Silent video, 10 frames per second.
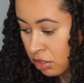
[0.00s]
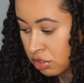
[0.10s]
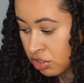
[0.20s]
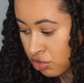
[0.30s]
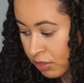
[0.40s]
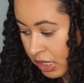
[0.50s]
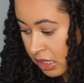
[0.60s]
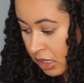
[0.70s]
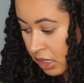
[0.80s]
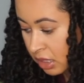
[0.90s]
two
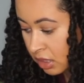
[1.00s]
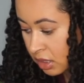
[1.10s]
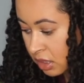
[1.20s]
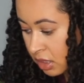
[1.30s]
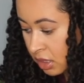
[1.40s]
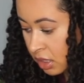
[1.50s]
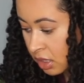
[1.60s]
pieces,